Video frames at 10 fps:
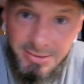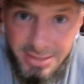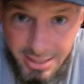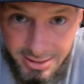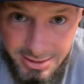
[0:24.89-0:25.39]

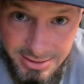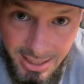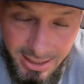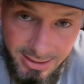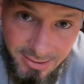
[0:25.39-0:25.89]
kind of
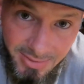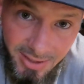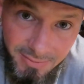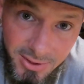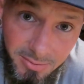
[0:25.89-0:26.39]
decided to come out
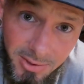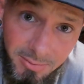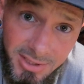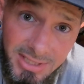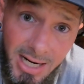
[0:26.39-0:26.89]
of a little bit of
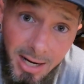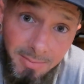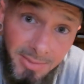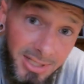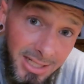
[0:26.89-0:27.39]

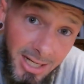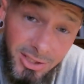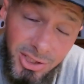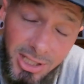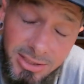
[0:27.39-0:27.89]
retirement and kind of
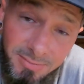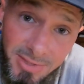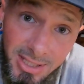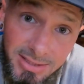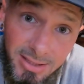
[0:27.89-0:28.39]
change some
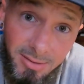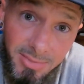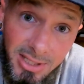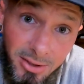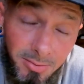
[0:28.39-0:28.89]
things up, be
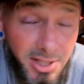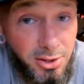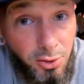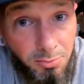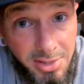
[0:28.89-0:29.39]
a little bit
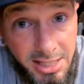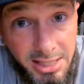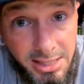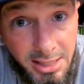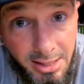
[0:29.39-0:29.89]
new
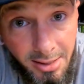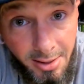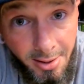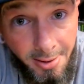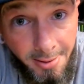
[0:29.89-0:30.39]
me,
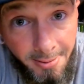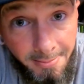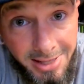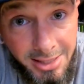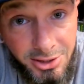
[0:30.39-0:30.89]

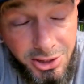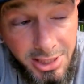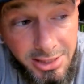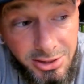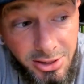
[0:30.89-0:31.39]
and
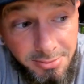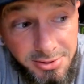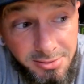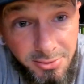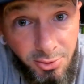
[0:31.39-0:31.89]
change up
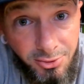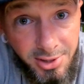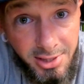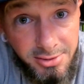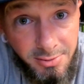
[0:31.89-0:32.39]
some new
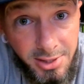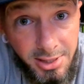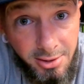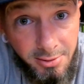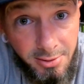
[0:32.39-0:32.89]
things with
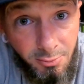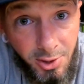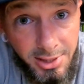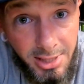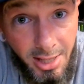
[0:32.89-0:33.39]
gear and
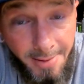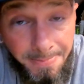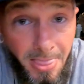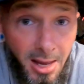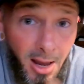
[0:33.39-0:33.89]
whatnot.
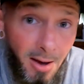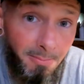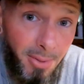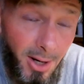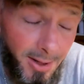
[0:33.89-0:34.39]

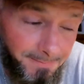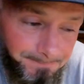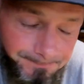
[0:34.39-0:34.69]
But